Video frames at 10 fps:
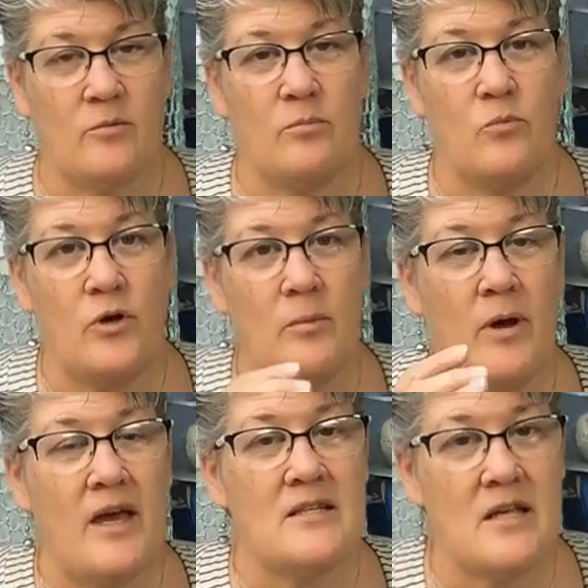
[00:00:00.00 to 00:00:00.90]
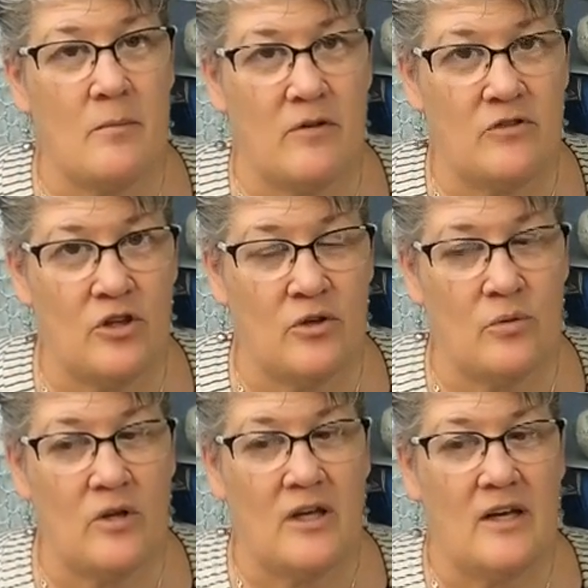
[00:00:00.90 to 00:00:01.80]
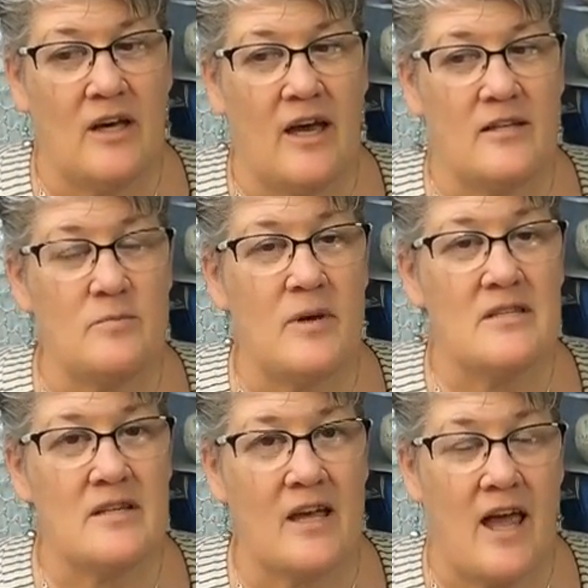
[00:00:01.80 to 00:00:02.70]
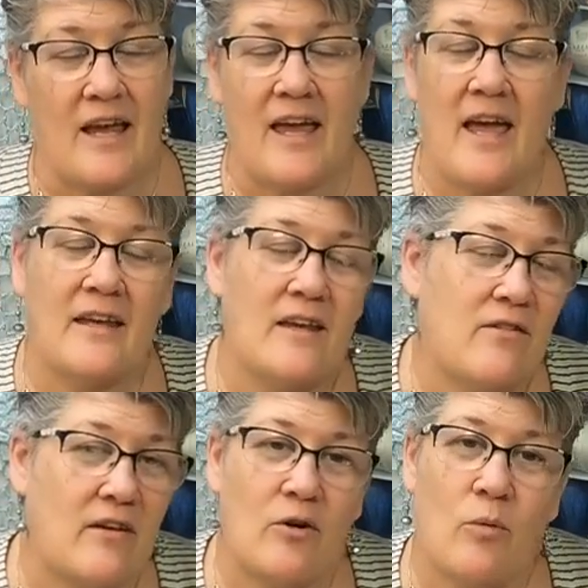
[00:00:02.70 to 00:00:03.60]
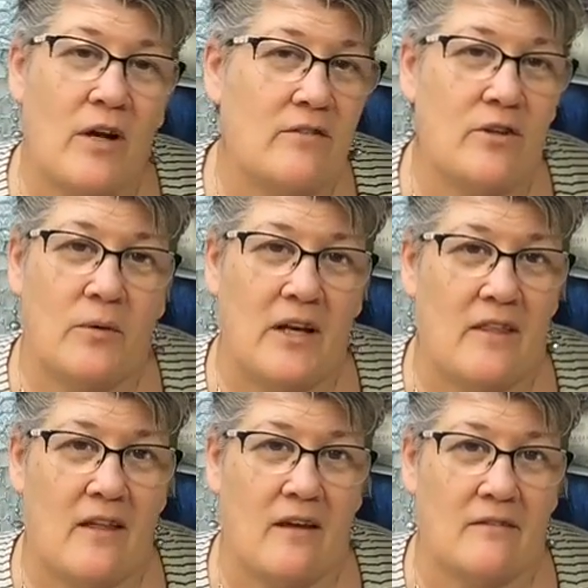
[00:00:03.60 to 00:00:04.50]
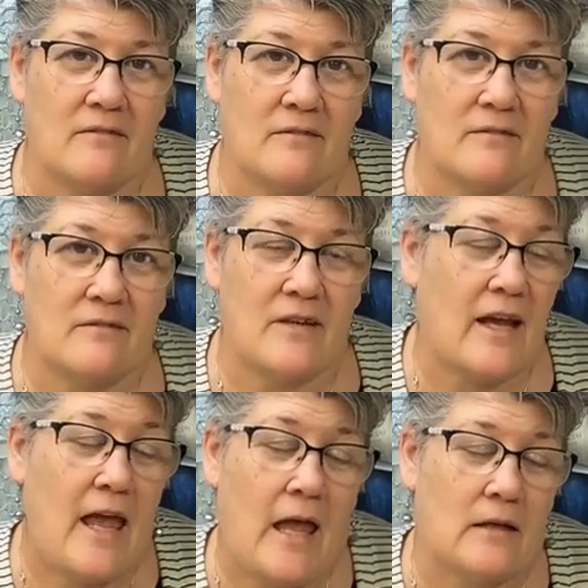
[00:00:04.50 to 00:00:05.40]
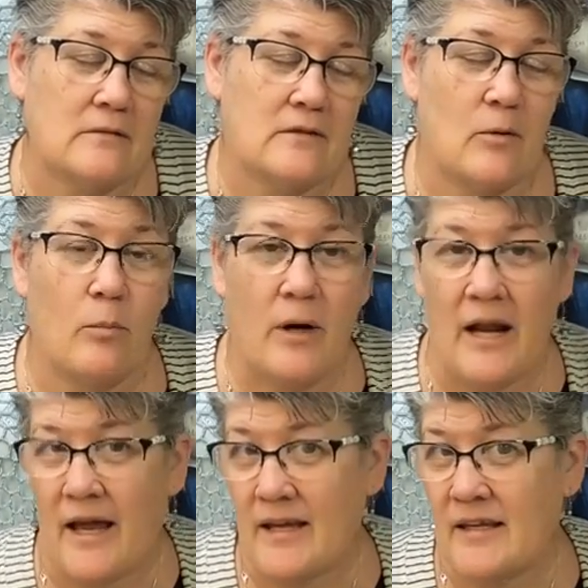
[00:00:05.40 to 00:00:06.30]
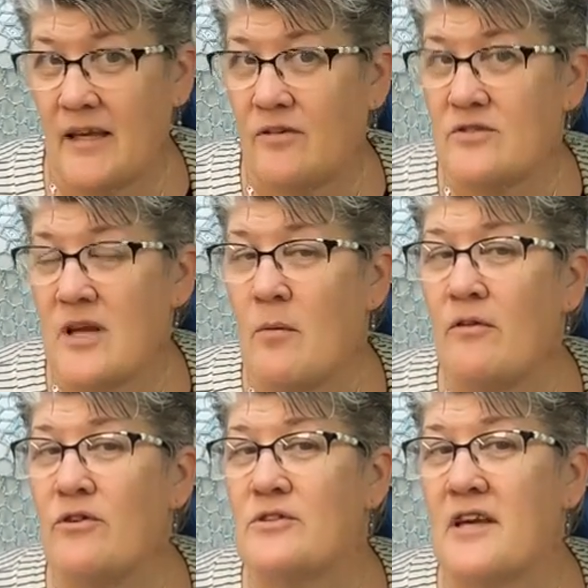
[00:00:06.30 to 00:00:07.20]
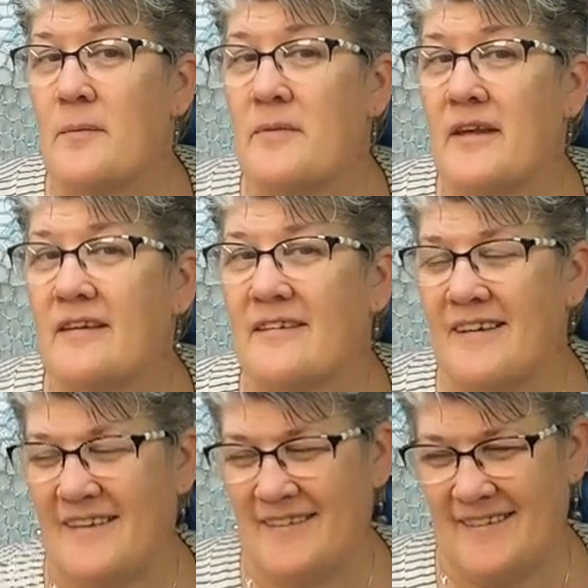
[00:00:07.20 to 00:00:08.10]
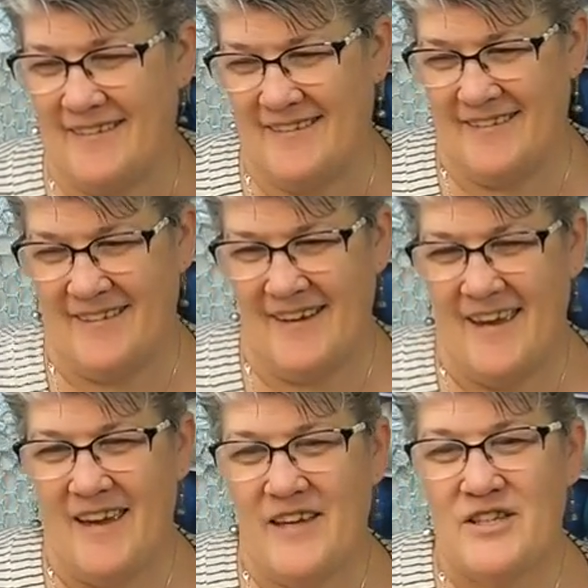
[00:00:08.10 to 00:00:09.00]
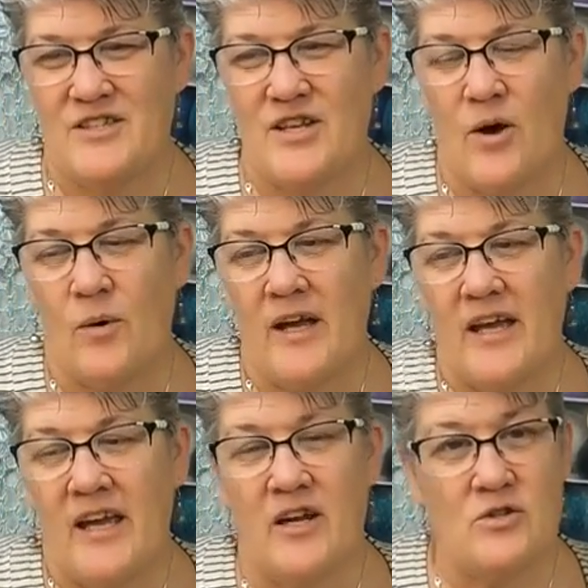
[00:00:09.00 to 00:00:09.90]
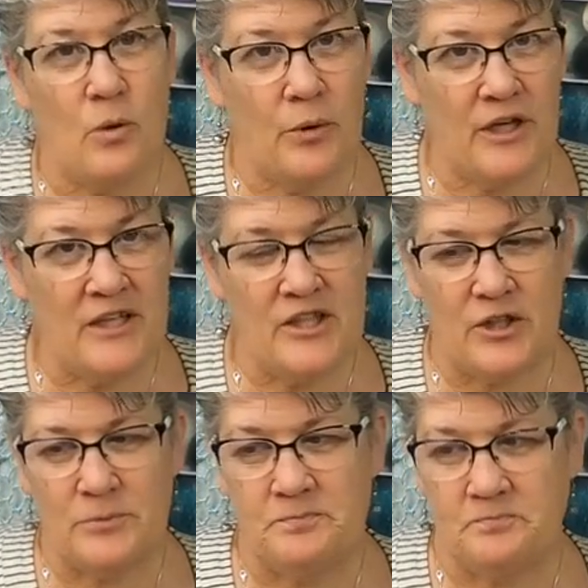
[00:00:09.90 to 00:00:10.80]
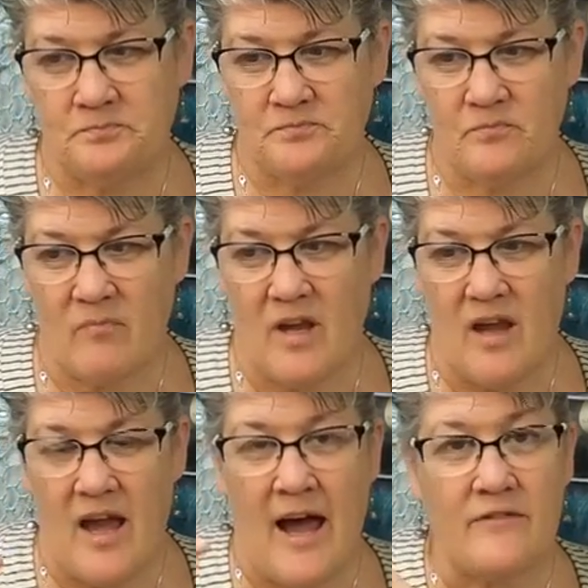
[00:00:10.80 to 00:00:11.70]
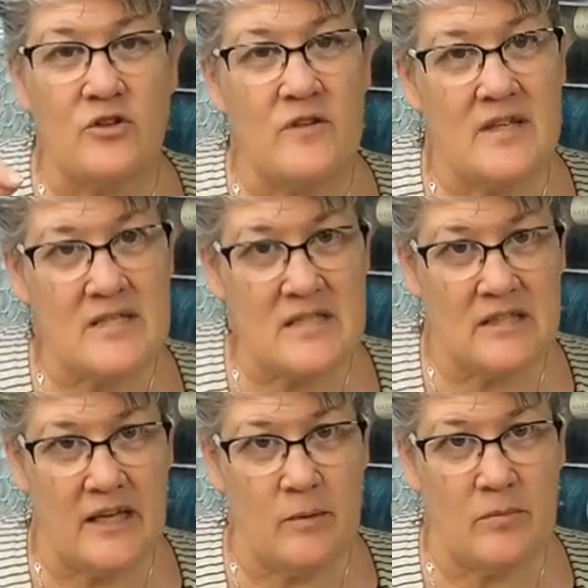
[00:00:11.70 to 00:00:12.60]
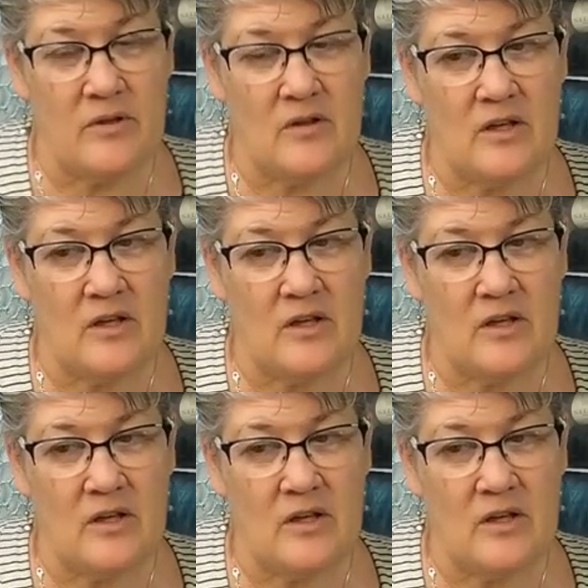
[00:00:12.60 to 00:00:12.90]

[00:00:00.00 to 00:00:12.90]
and repay some of you as best I can't give every one of you anything. I can't, but I can give some of you something. So here's what we're going to do. After this clip,